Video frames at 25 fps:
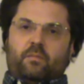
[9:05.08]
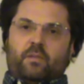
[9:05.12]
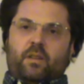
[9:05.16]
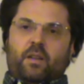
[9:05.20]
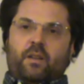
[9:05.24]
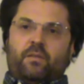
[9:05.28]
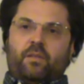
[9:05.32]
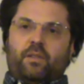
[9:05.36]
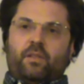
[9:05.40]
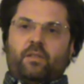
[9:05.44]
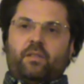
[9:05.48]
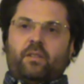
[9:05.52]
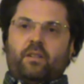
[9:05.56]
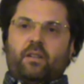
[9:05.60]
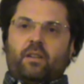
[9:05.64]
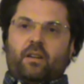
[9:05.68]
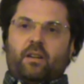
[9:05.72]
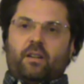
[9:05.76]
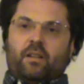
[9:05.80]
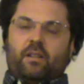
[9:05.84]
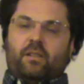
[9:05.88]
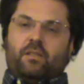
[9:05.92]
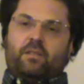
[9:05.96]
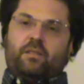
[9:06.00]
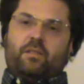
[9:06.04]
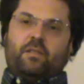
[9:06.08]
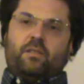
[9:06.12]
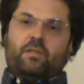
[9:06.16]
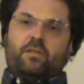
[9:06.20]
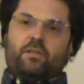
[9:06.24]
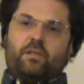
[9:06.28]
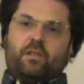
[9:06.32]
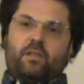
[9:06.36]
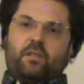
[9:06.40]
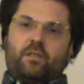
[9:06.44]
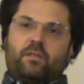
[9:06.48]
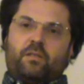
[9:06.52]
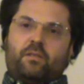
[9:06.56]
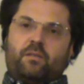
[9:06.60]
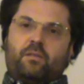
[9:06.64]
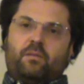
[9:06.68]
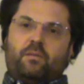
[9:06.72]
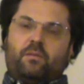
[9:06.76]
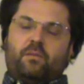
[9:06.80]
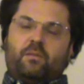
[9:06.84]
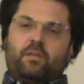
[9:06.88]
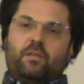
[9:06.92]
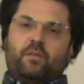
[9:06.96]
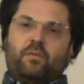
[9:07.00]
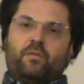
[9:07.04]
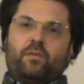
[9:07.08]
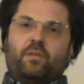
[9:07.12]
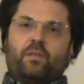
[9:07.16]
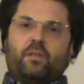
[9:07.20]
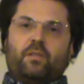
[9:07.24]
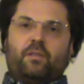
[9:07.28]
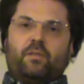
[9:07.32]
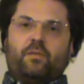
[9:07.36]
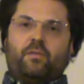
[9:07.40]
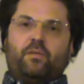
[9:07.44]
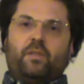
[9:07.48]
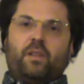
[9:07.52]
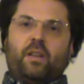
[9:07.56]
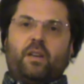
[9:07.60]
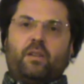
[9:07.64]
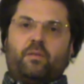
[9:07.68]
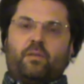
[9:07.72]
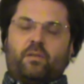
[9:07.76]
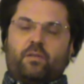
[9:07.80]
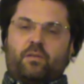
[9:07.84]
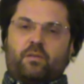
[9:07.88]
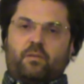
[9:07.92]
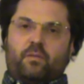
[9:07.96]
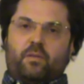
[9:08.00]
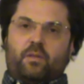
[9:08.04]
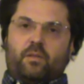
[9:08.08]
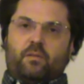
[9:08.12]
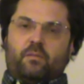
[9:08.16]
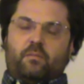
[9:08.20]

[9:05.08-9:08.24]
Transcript: Everything else is just different flavors of it.